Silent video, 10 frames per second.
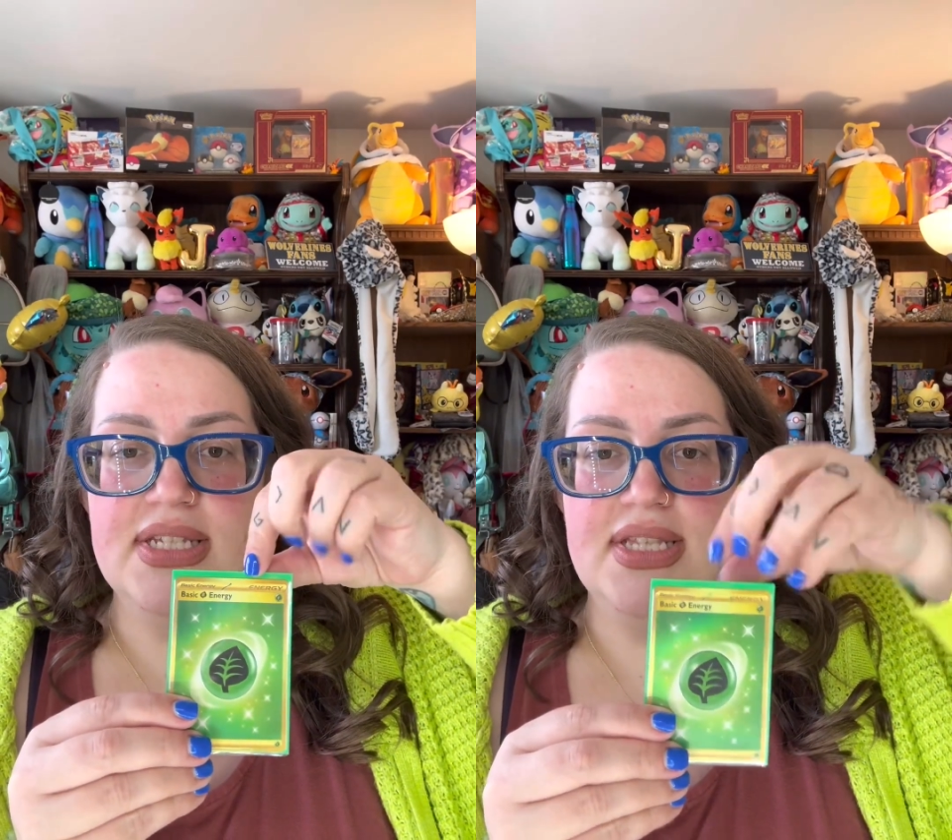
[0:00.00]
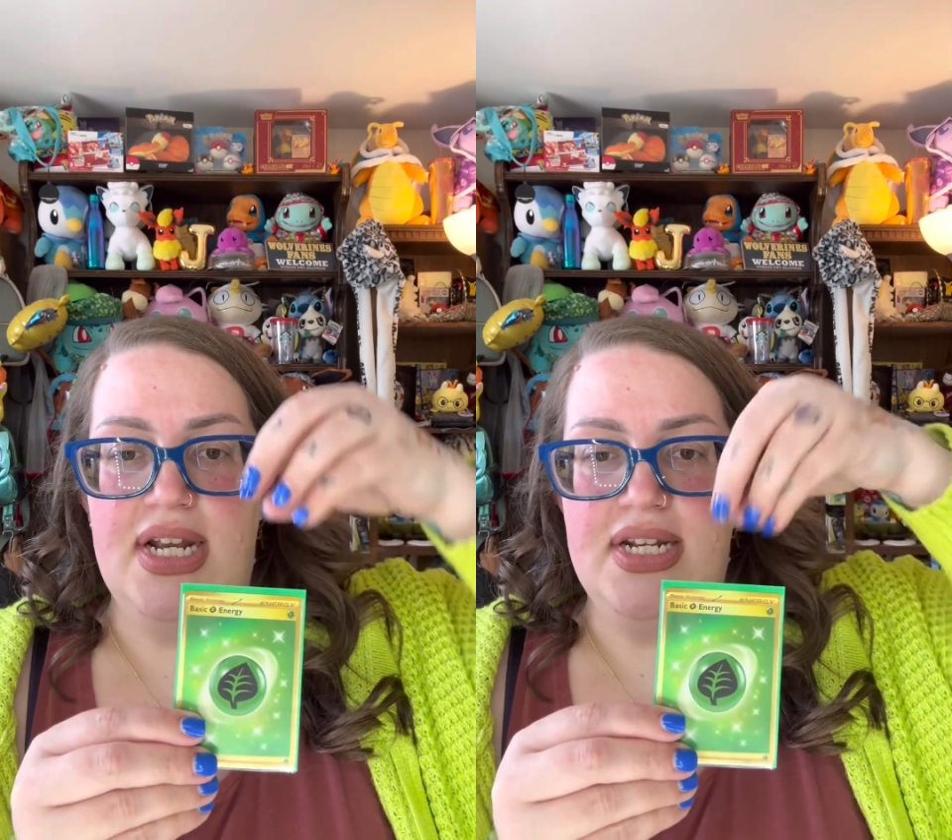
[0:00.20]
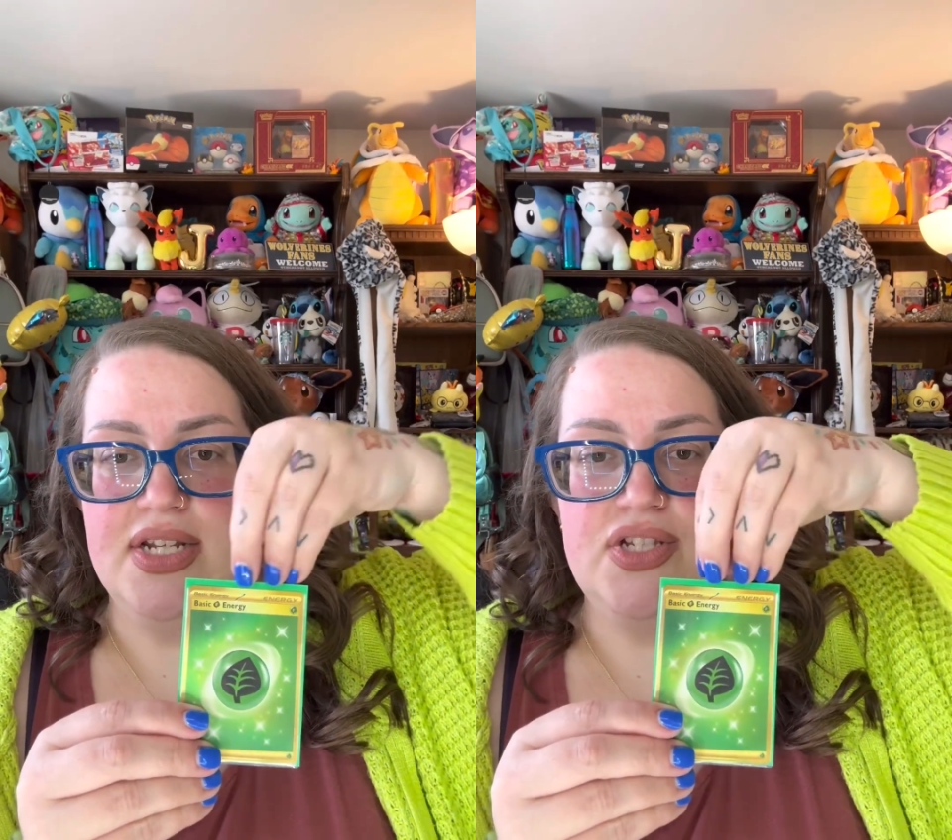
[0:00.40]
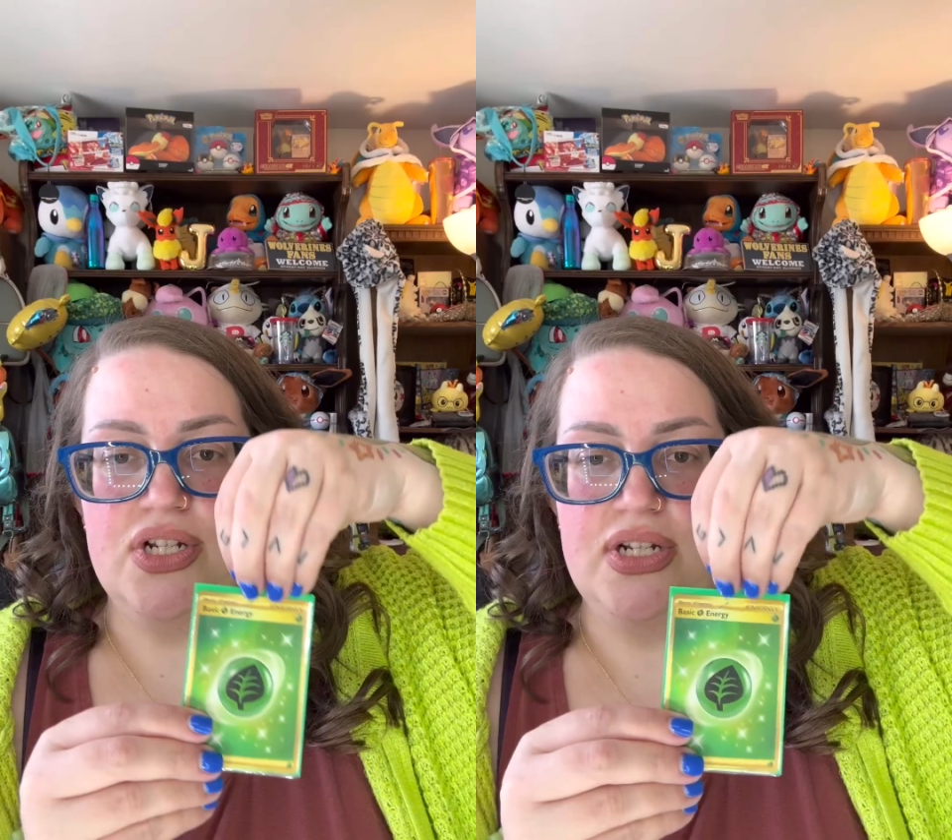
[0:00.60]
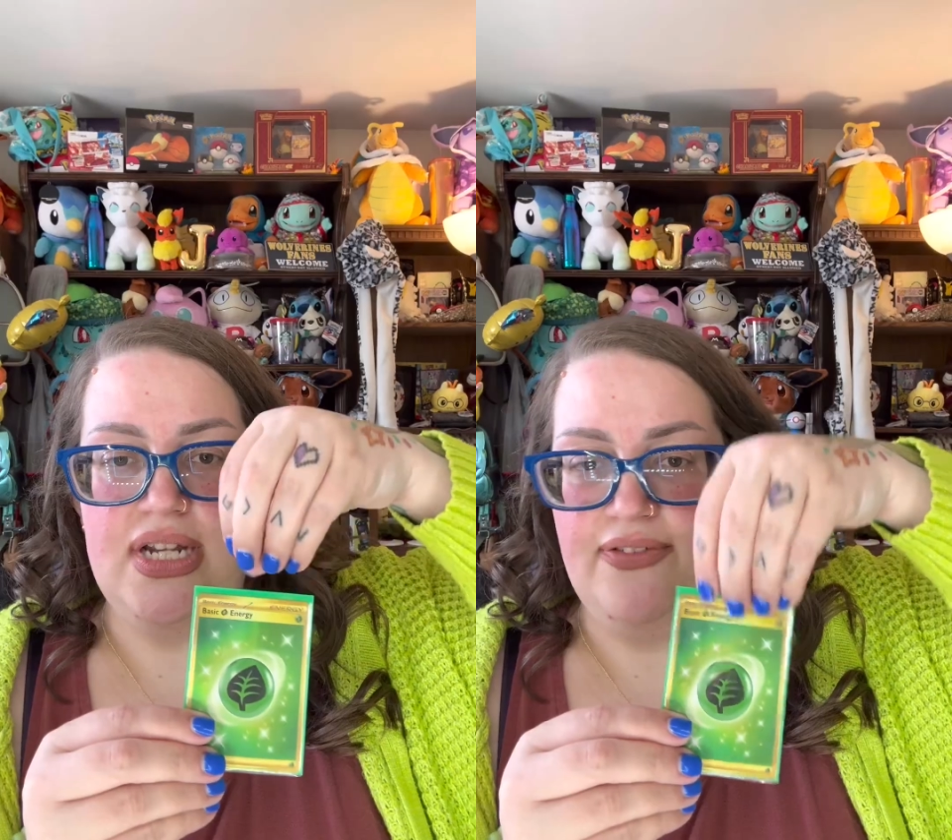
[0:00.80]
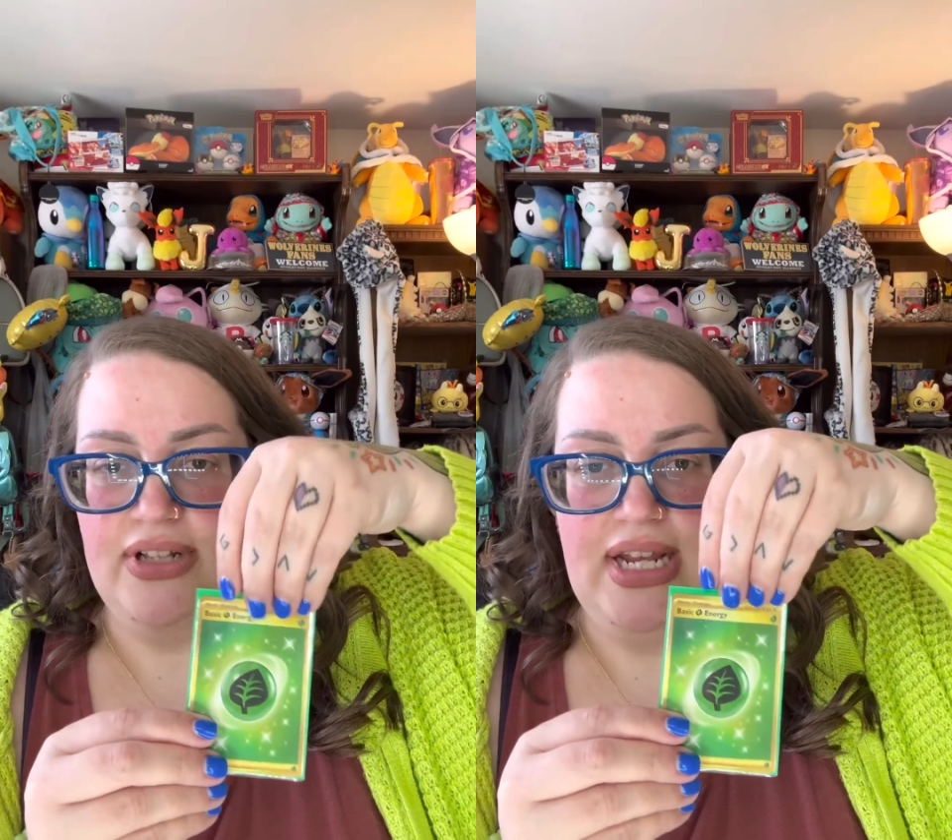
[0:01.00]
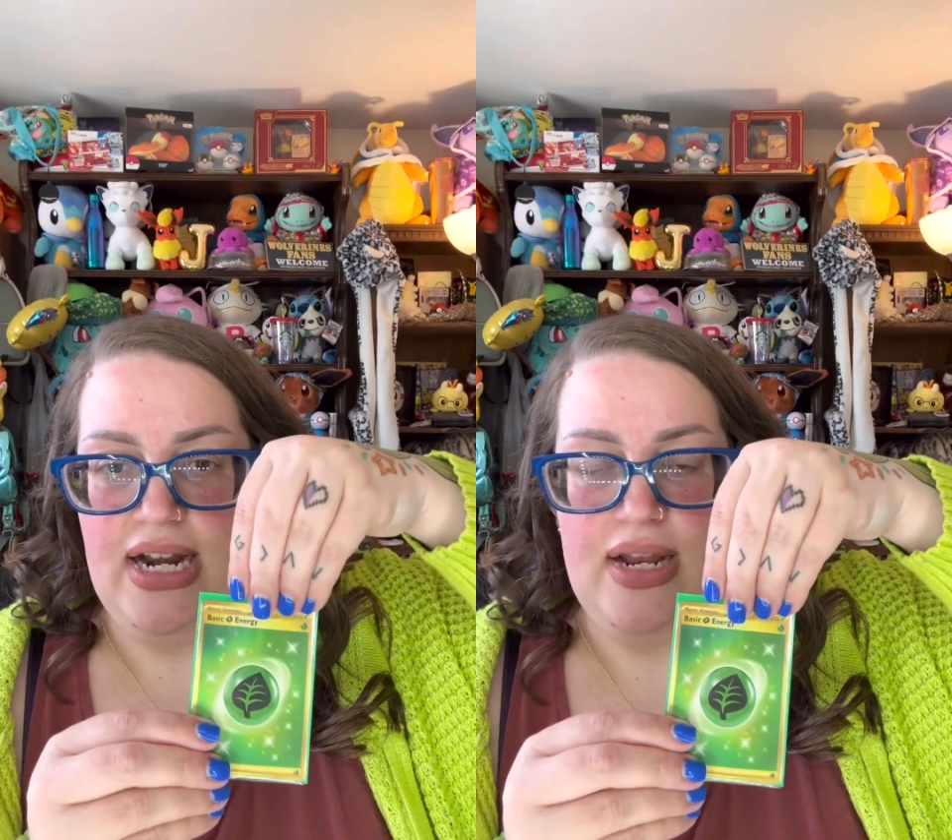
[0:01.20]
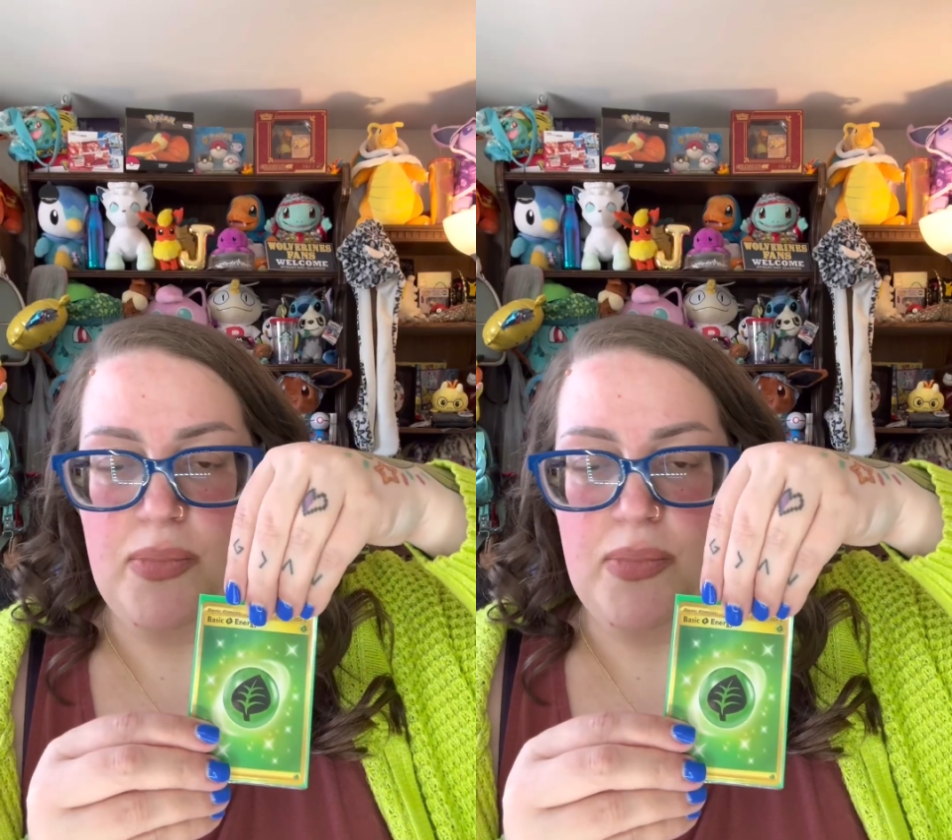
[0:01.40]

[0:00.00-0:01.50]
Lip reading: then dust could definitely get in